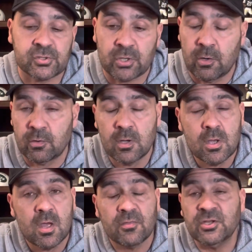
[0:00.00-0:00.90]
So
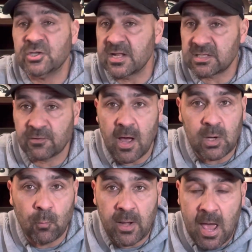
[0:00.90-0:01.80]
the Jets have got to
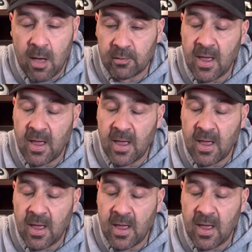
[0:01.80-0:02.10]
win out,